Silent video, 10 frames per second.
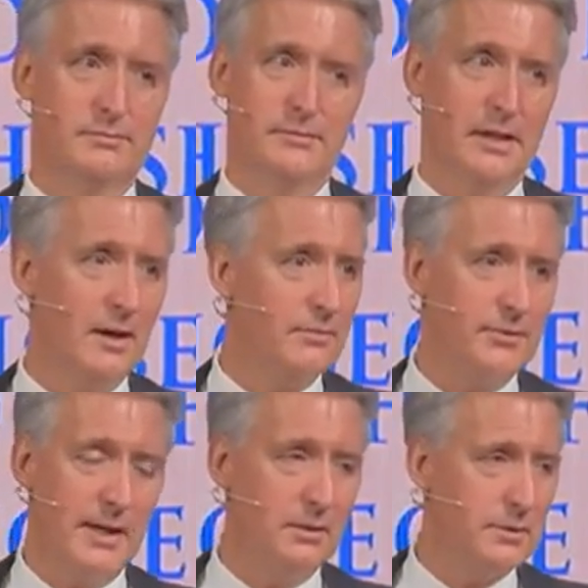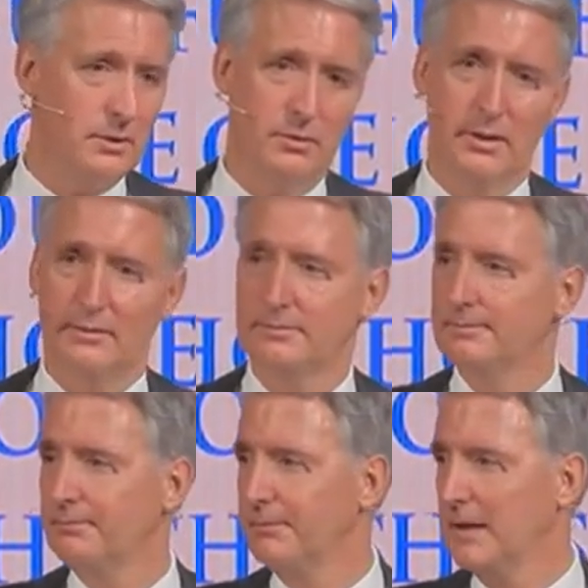they're not following the Lord.
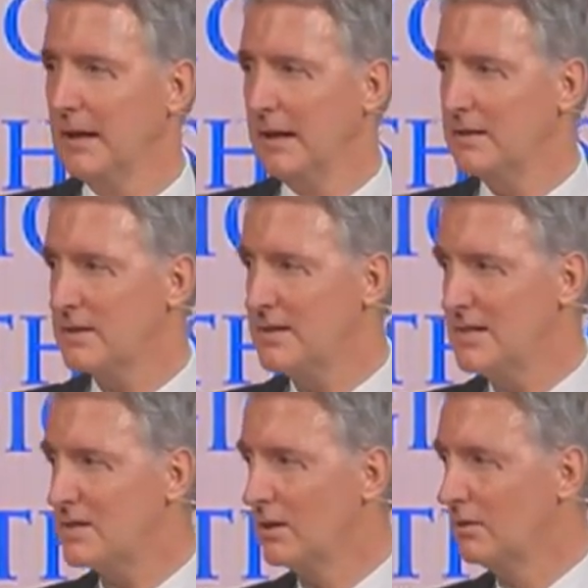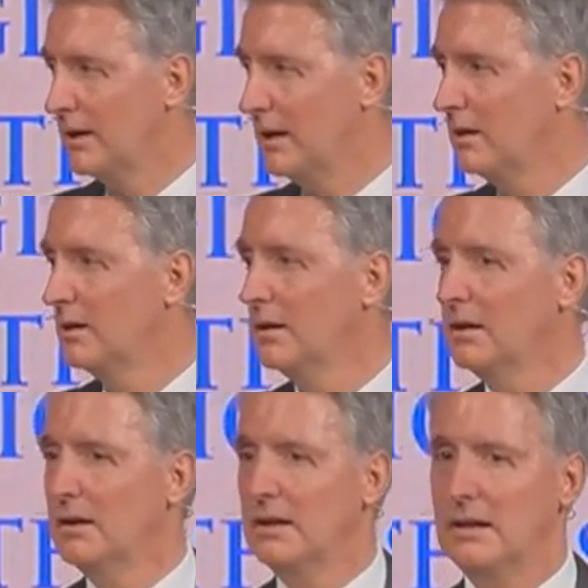And statistically,
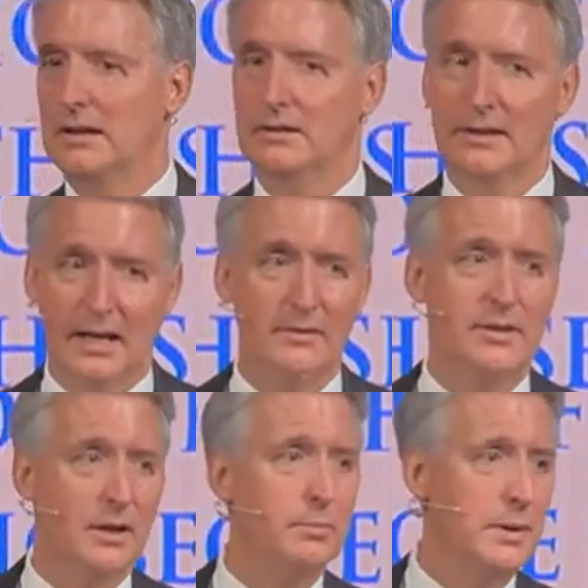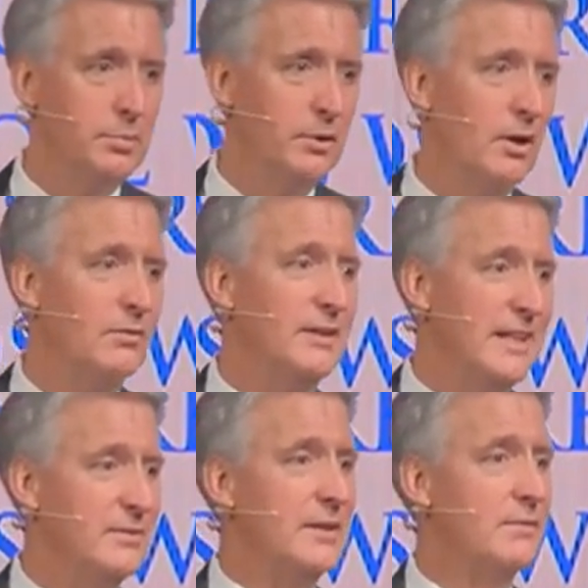a lot of young people are
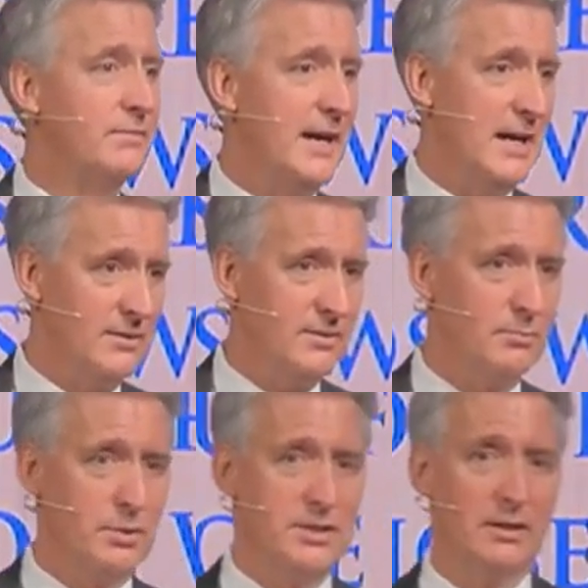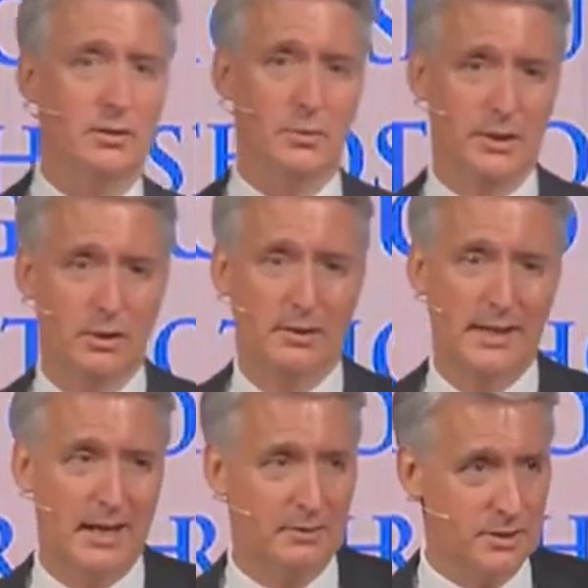leaving the faith, particularly when they go to
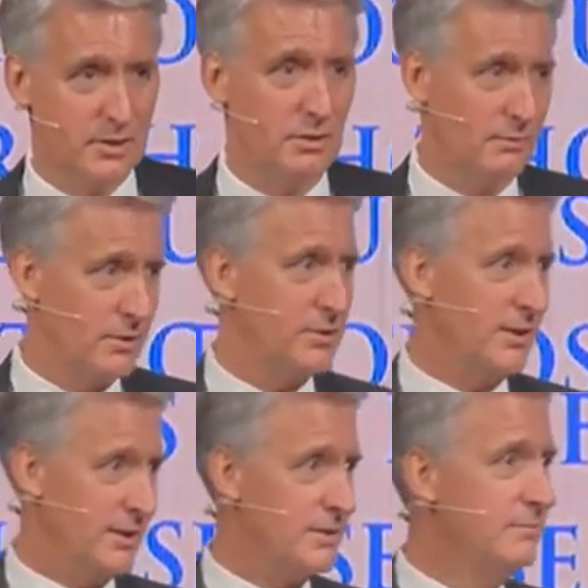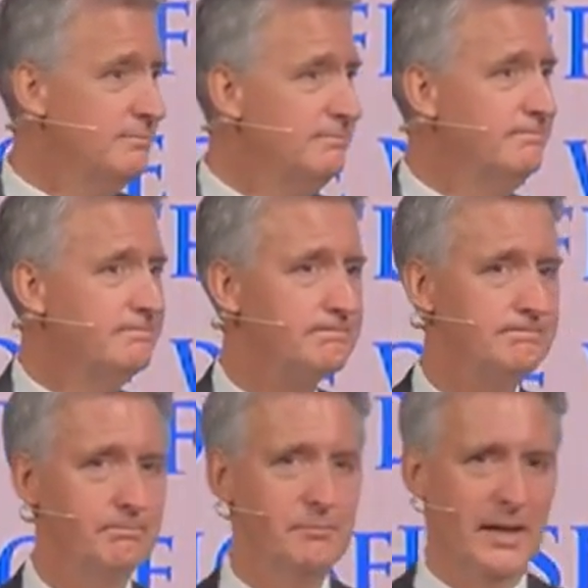colleges and universities.
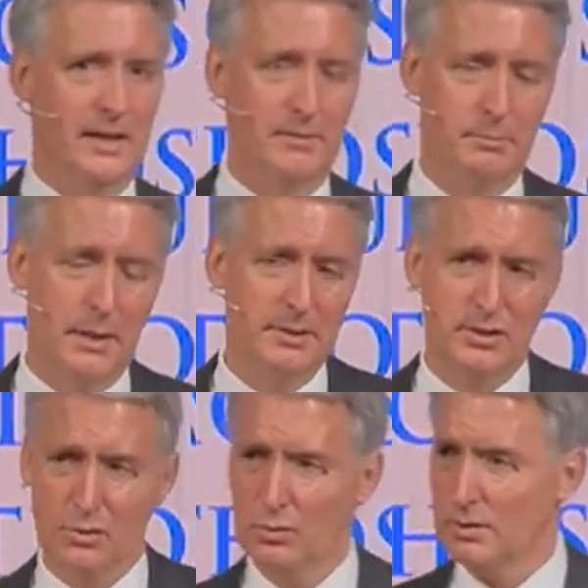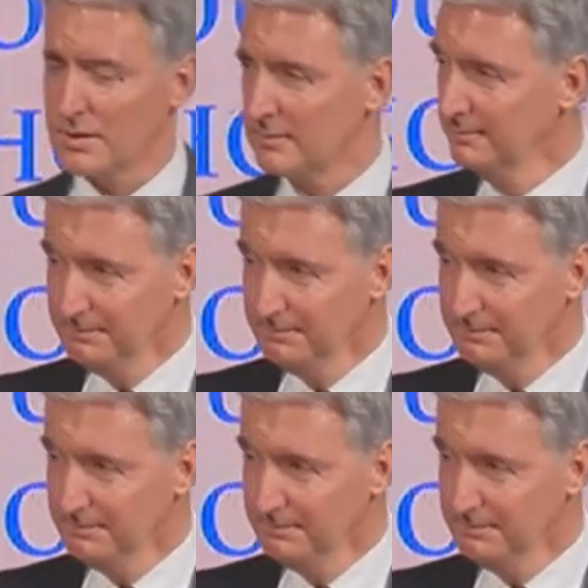Public schools,